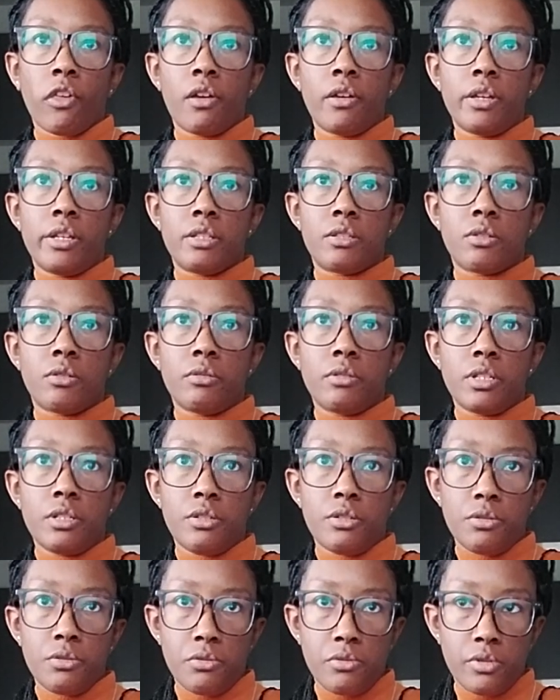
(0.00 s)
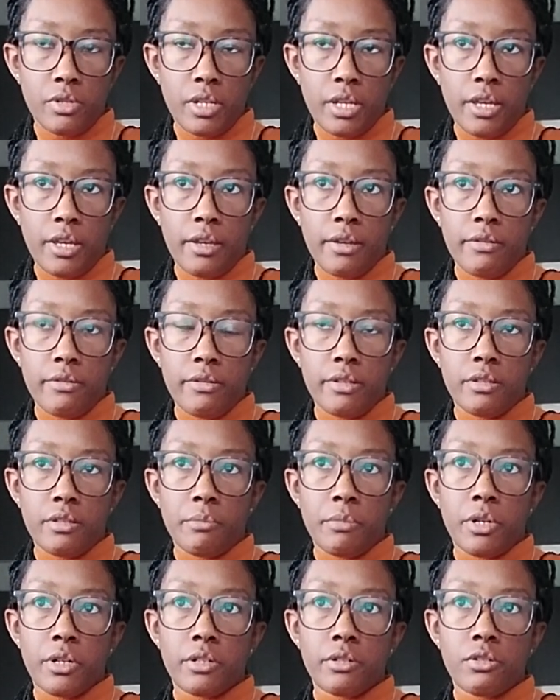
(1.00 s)
It's only Tuesday. It's
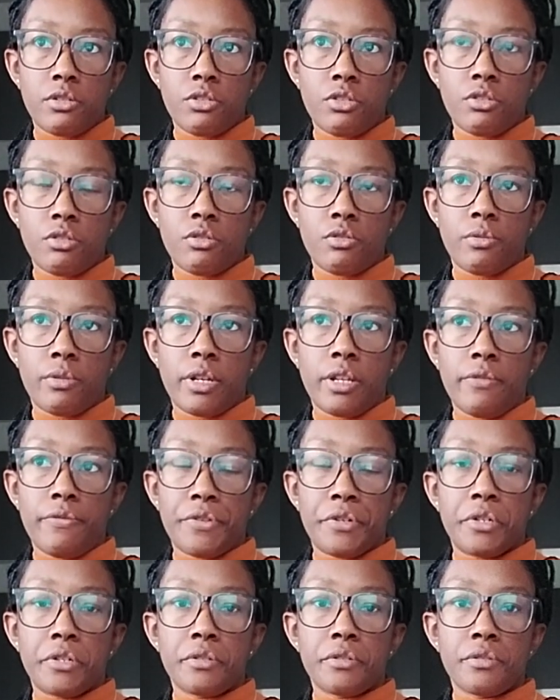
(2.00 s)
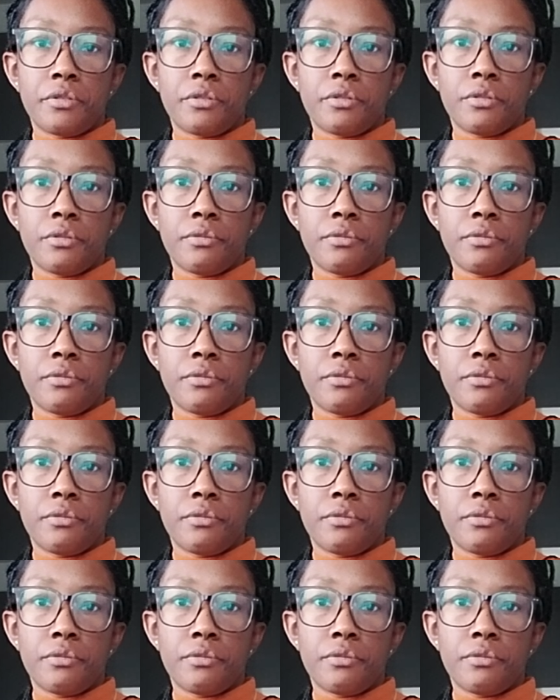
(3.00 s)
March 21st.